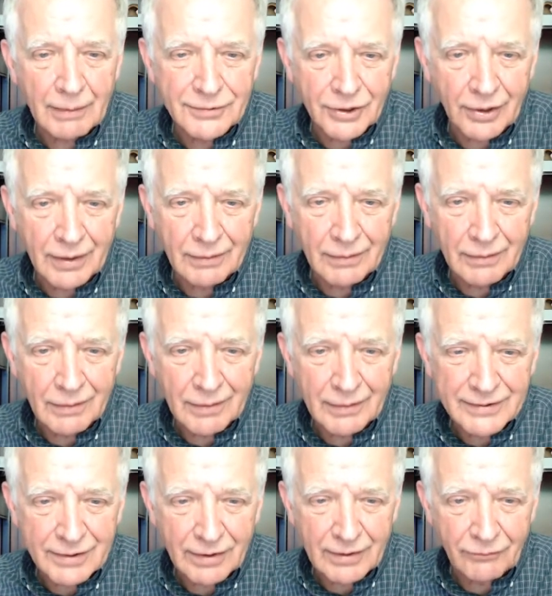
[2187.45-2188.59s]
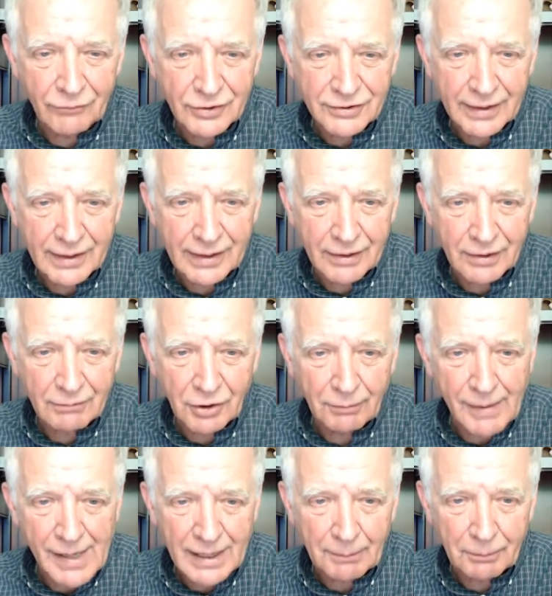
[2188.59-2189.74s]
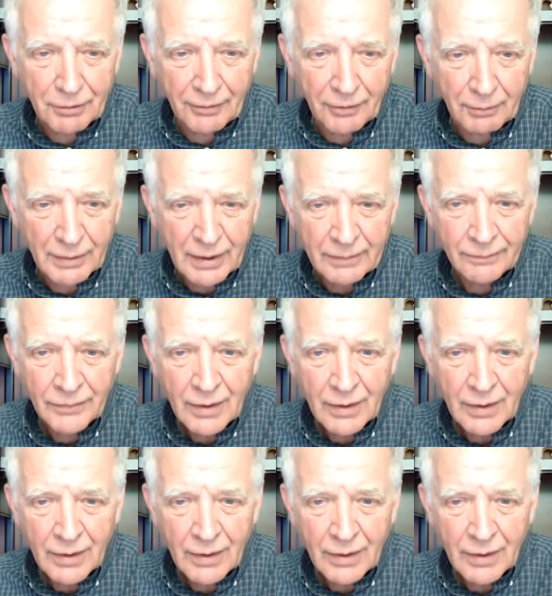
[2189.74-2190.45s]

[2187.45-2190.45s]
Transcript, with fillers: I'm sorry, uh, starting in verse 8 here. We go back up here a little bit.